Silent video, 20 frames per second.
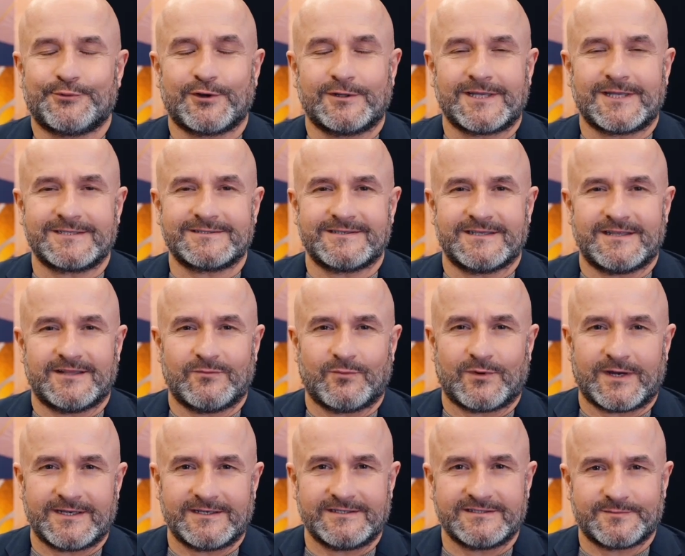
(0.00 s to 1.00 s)
products in
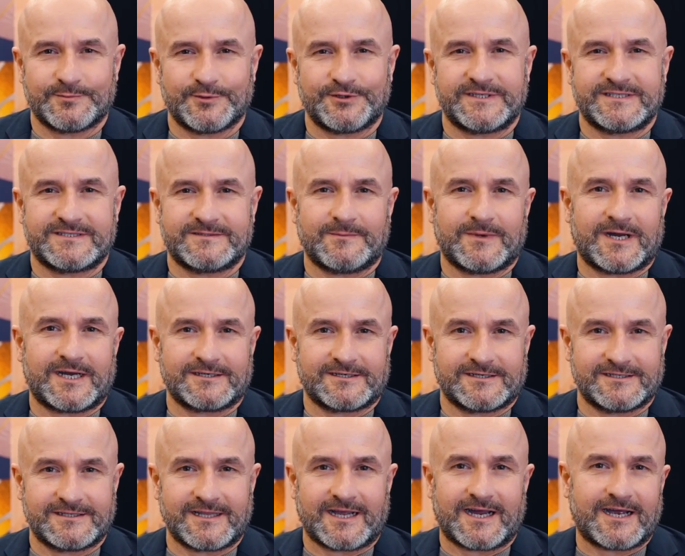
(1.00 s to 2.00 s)
the wine and spirits
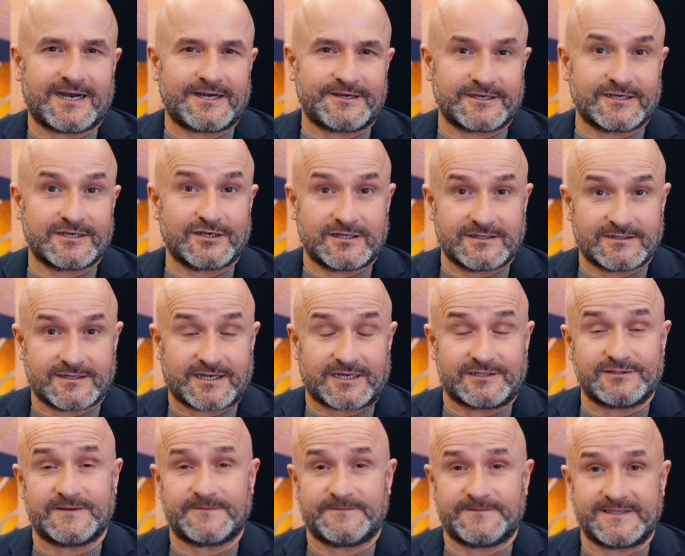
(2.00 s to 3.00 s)
market are
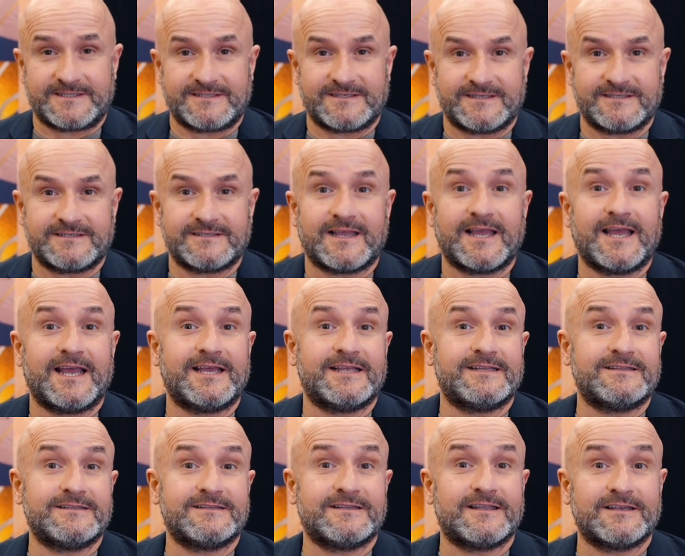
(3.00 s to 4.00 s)
counterfeited
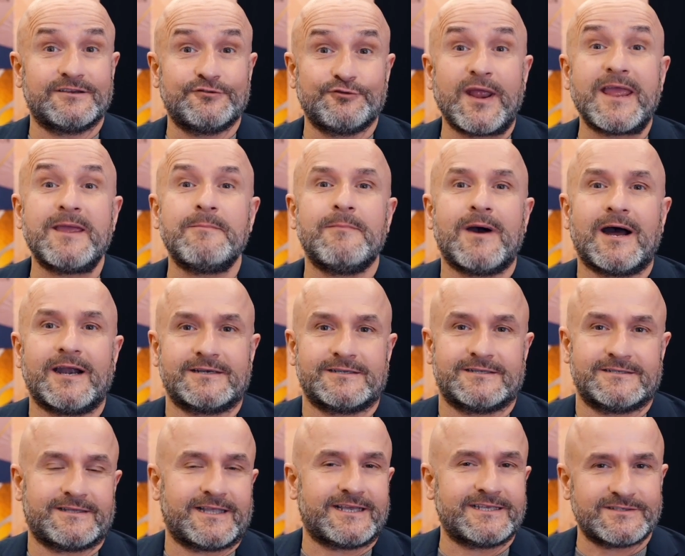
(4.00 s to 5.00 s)
and gray
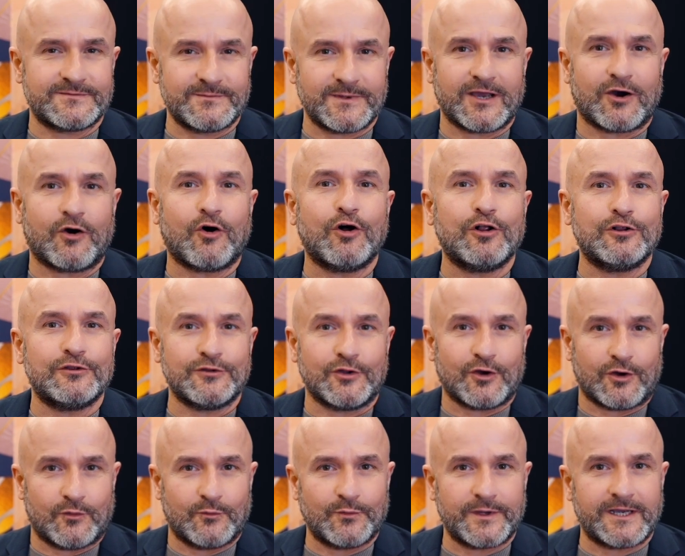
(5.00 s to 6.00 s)
market as we all
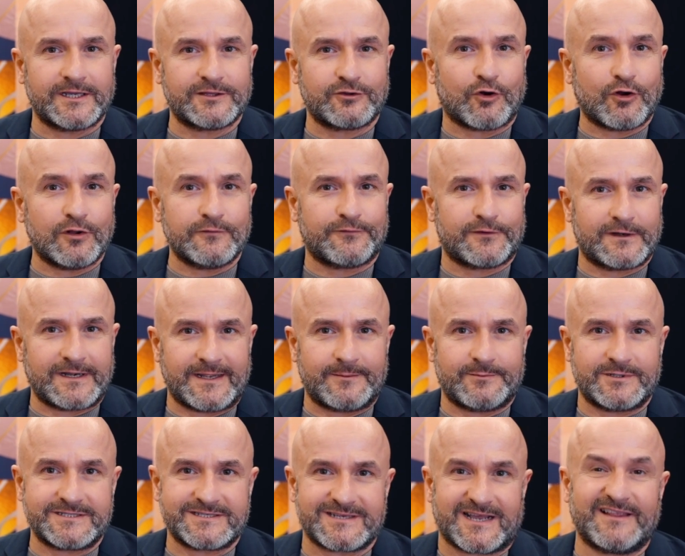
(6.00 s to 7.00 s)
know. We at
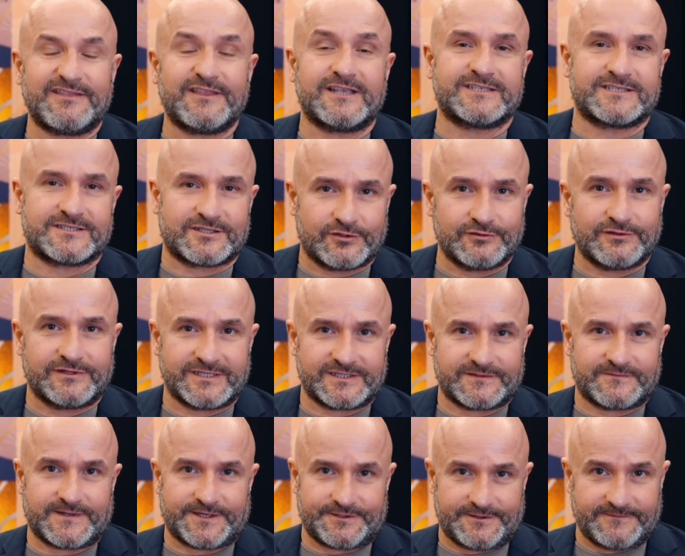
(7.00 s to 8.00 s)
All4Labels understood
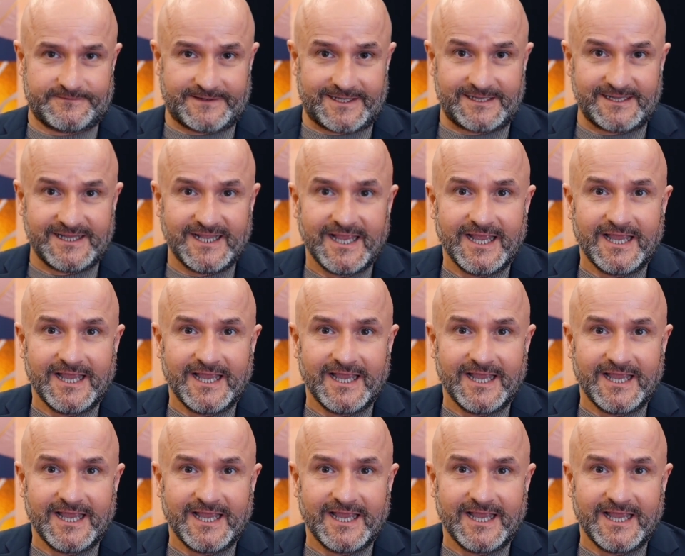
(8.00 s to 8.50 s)
this very well